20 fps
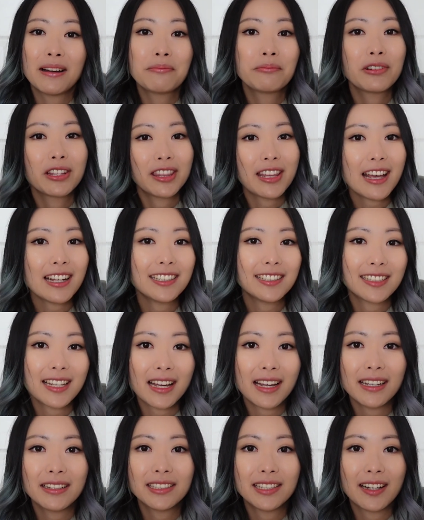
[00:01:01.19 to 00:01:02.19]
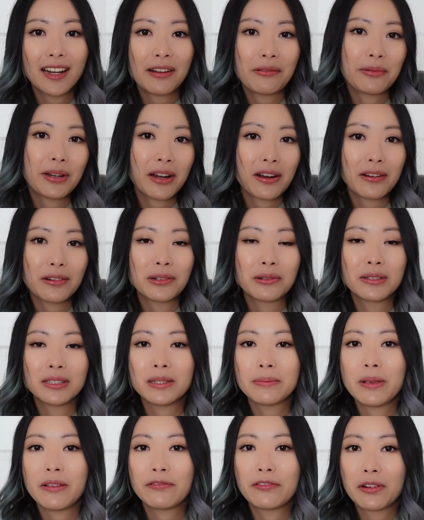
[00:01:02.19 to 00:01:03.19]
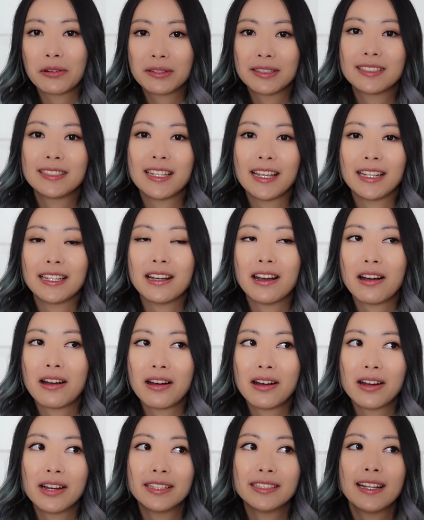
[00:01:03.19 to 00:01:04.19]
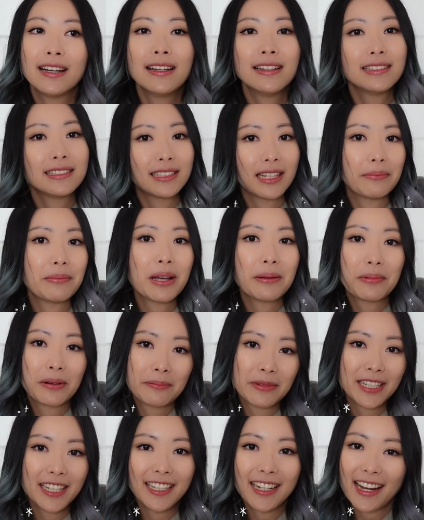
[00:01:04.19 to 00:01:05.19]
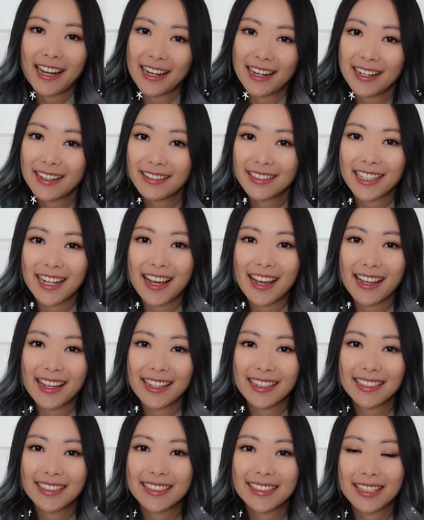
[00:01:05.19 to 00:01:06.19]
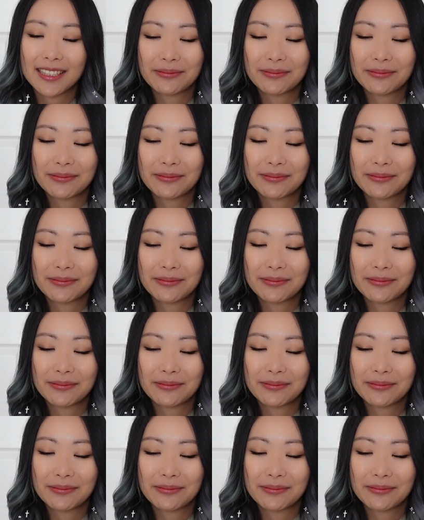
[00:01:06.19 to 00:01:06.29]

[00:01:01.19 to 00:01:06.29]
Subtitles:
With that aside, today we are going to be focusing on semi-permanent hair dyes.